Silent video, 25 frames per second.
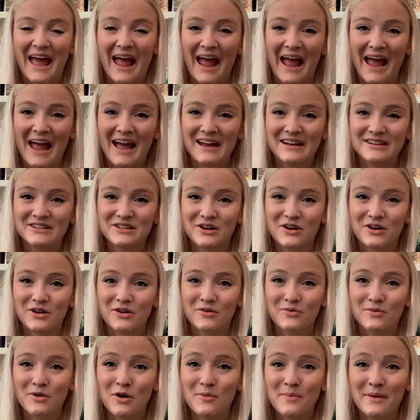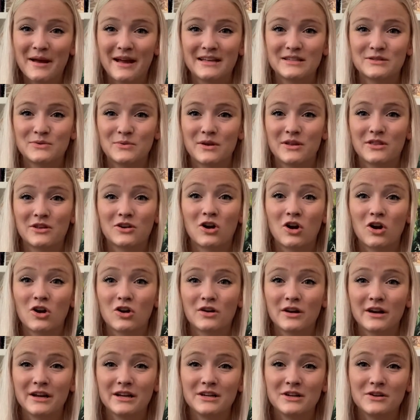And her romance with
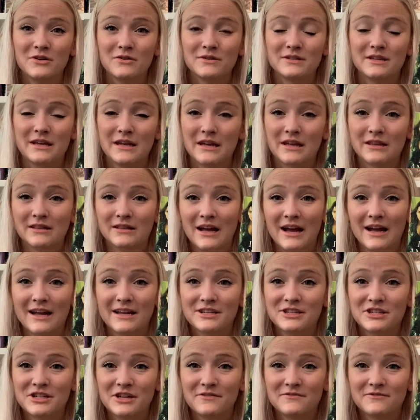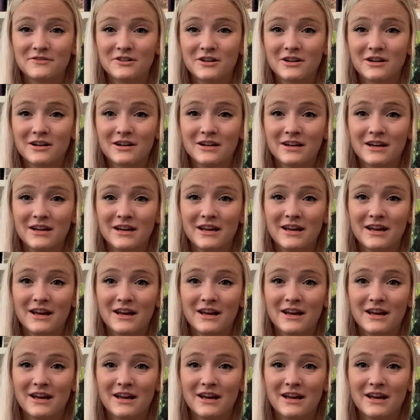Curran, who is a lion shifter,